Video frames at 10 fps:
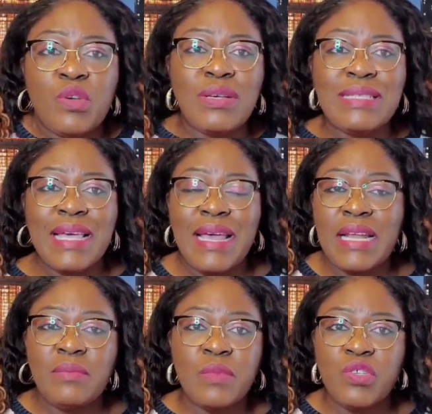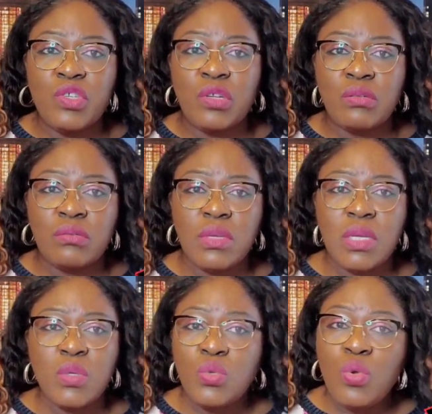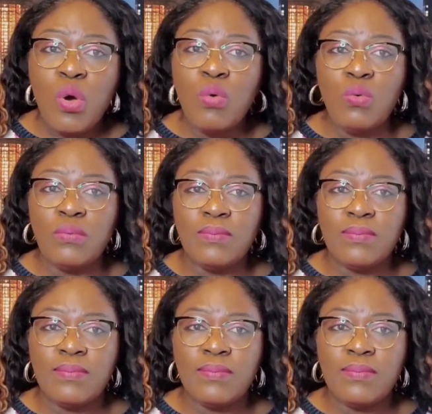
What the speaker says: because they got admission. No.